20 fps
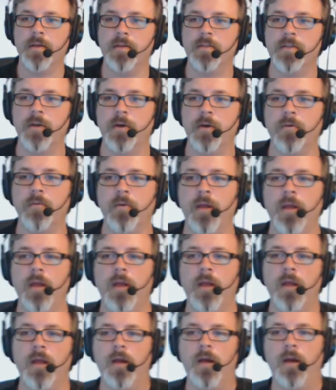So,
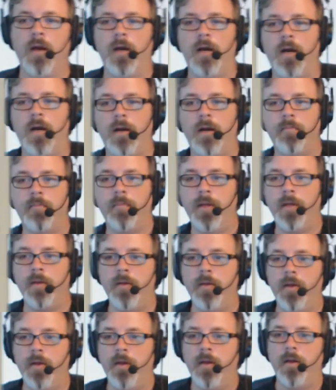um,
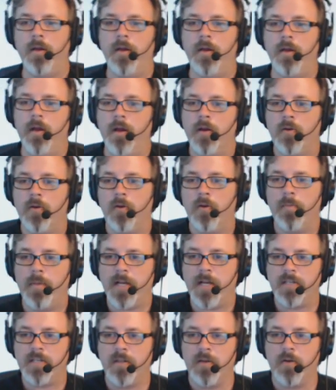Going
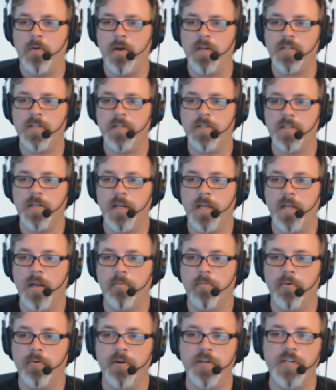back to the questions, and again,
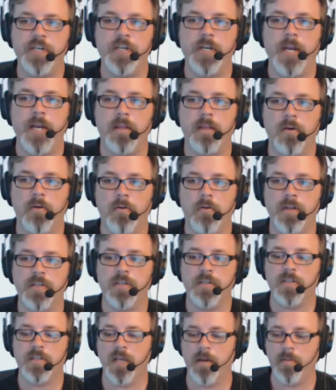appreciate the
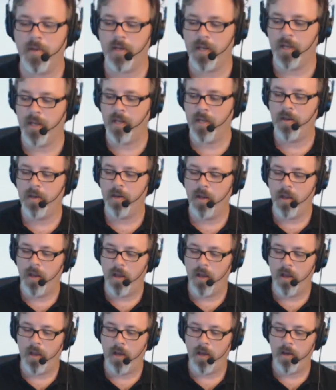questions coming in
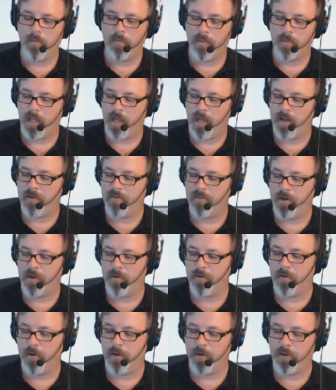um, live
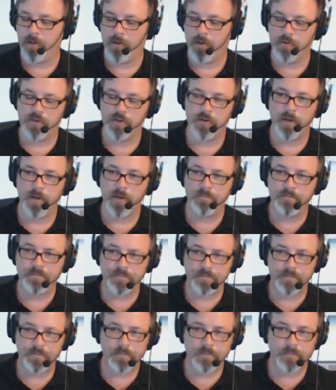here on Ustream.
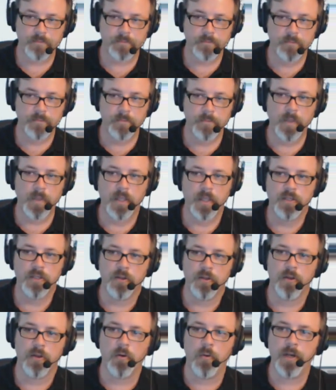
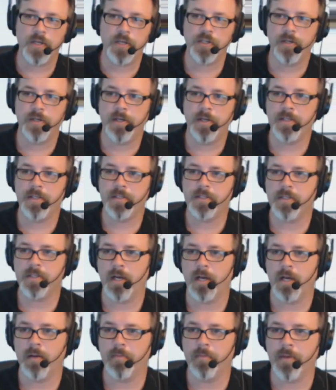So the question is,
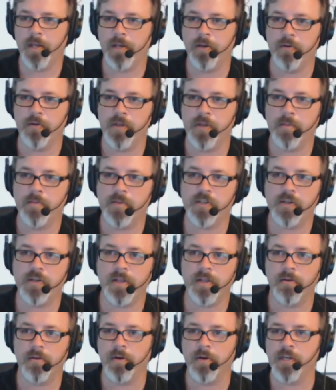um, can you demonstrate
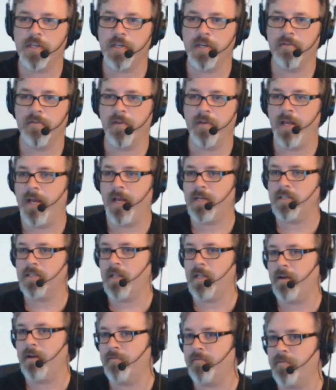the creation of a
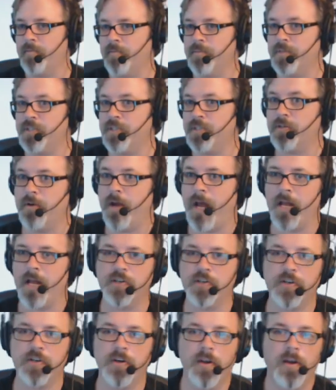hex layer from
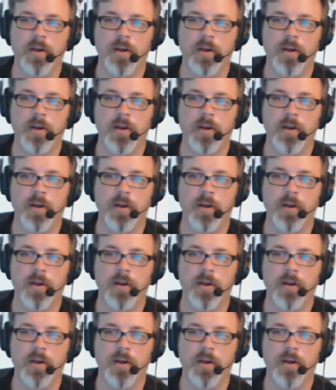scratch?